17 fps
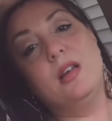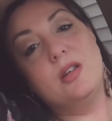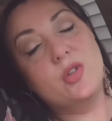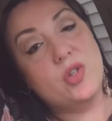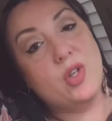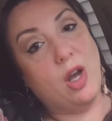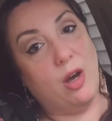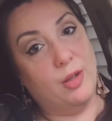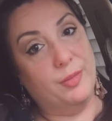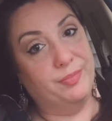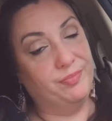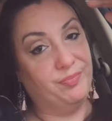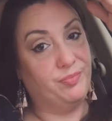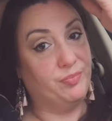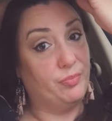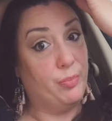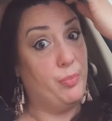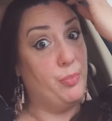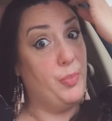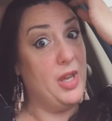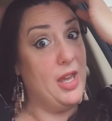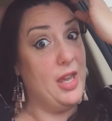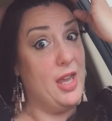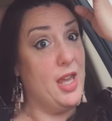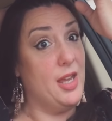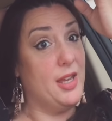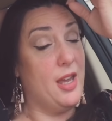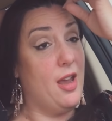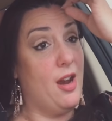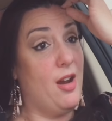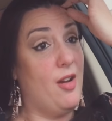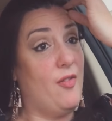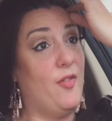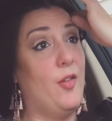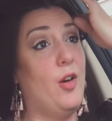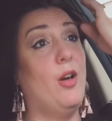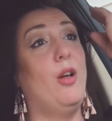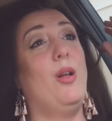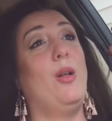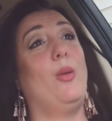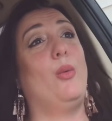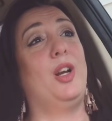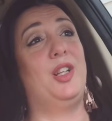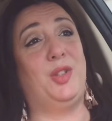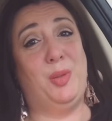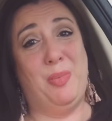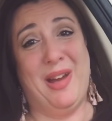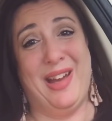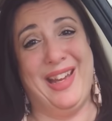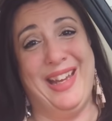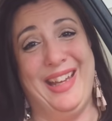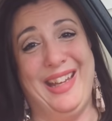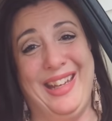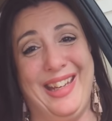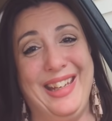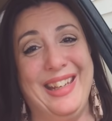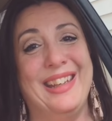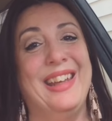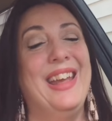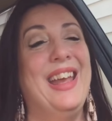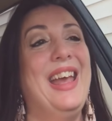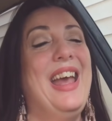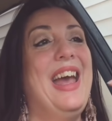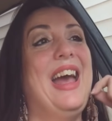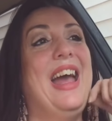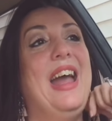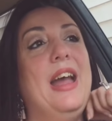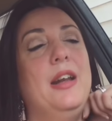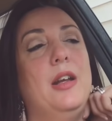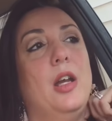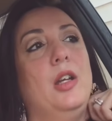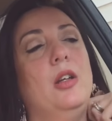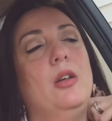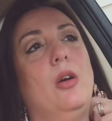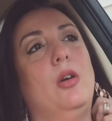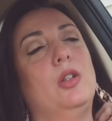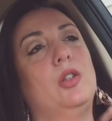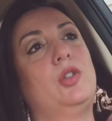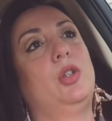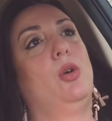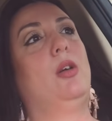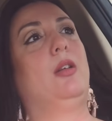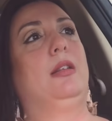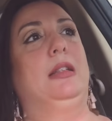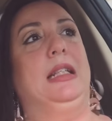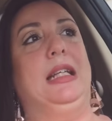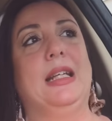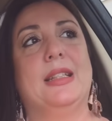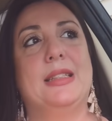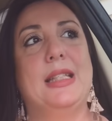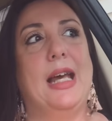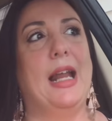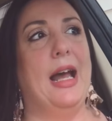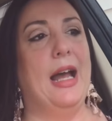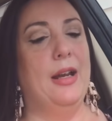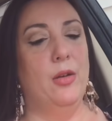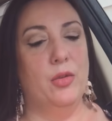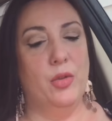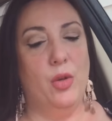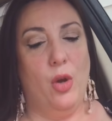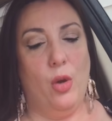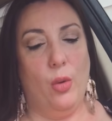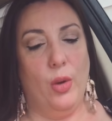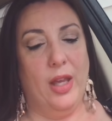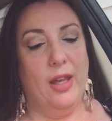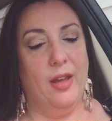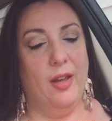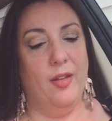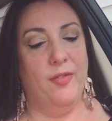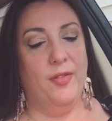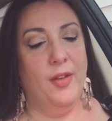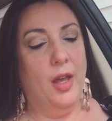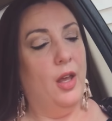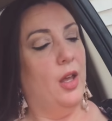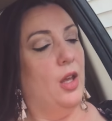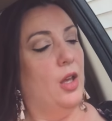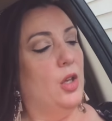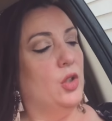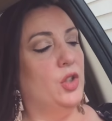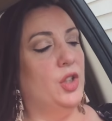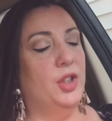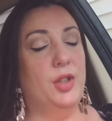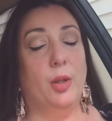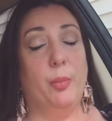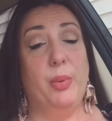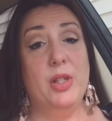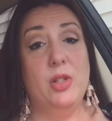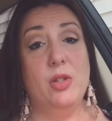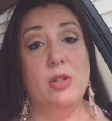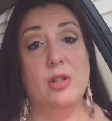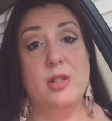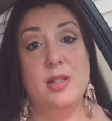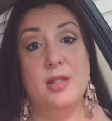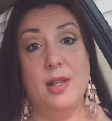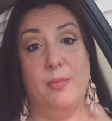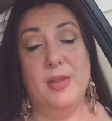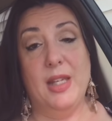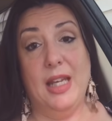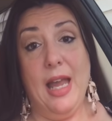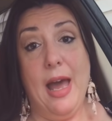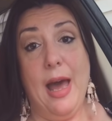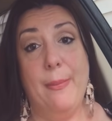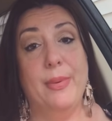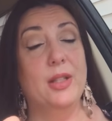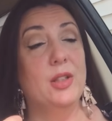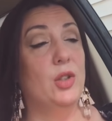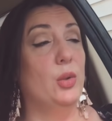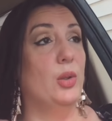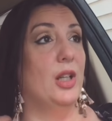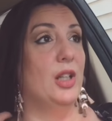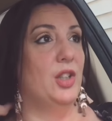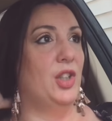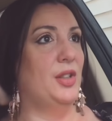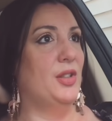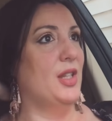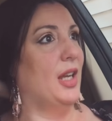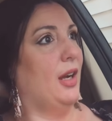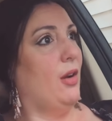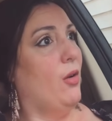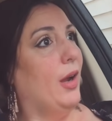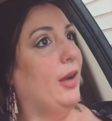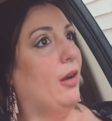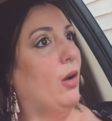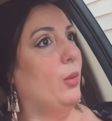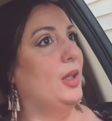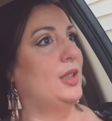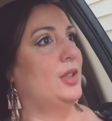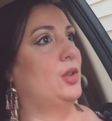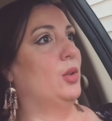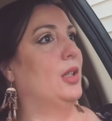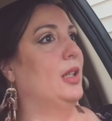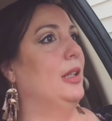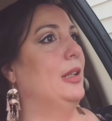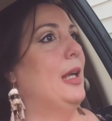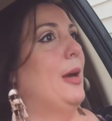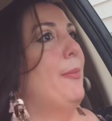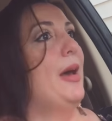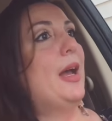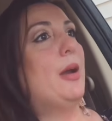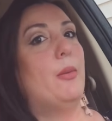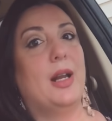So be careful what you buy. And, you know, so like I said, I don't know if she took pictures and something happened to it. She's like, oh, I always stored it in that bag.